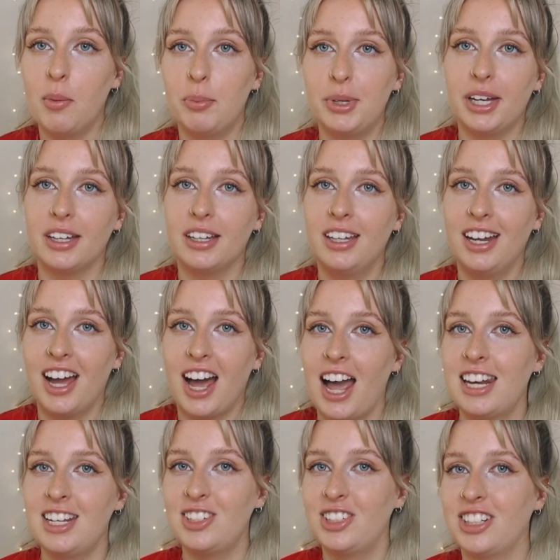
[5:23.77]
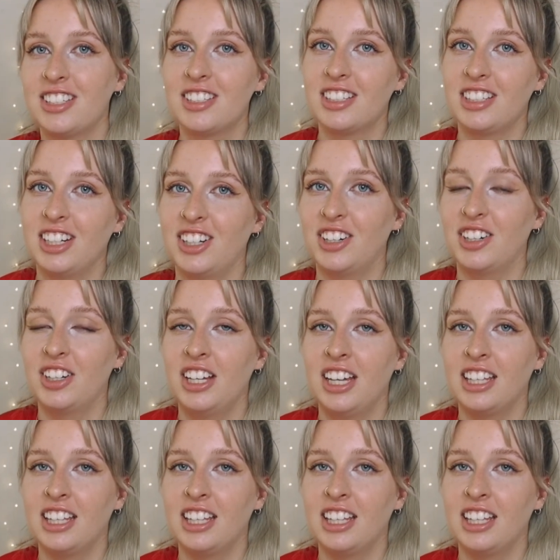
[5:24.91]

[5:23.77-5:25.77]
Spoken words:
But I didn't just, you know,